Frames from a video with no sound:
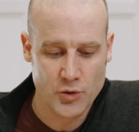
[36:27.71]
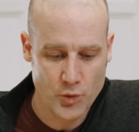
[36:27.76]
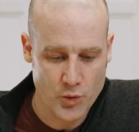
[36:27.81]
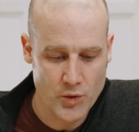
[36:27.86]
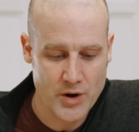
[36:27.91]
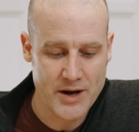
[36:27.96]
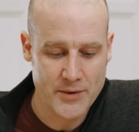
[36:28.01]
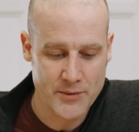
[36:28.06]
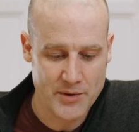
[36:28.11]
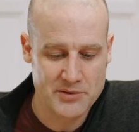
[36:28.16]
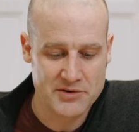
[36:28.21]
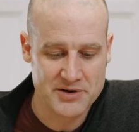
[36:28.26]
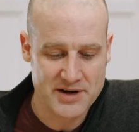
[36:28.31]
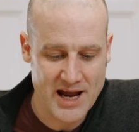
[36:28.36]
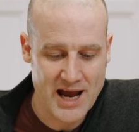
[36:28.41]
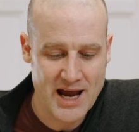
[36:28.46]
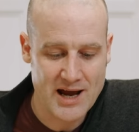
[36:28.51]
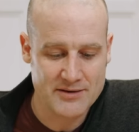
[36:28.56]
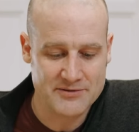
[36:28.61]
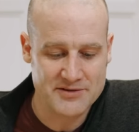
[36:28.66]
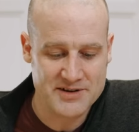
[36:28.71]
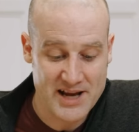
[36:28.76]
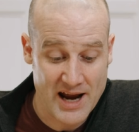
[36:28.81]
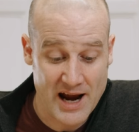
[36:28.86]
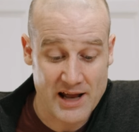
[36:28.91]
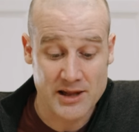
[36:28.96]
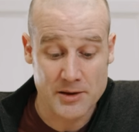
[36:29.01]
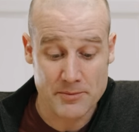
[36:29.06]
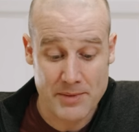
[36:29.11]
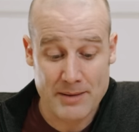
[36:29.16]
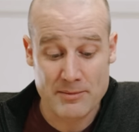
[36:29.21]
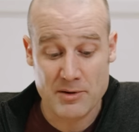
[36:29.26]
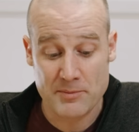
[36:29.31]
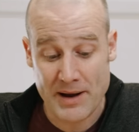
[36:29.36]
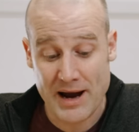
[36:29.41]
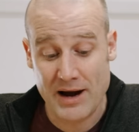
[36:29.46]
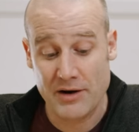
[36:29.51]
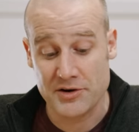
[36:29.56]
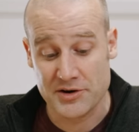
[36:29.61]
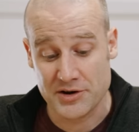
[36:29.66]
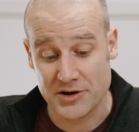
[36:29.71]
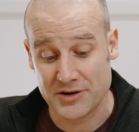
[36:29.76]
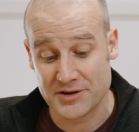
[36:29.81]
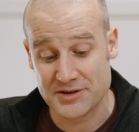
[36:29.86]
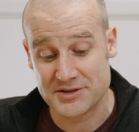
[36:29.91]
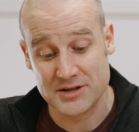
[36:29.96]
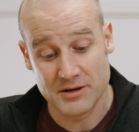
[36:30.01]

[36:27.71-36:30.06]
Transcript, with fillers: where we would have an Alabama paradox.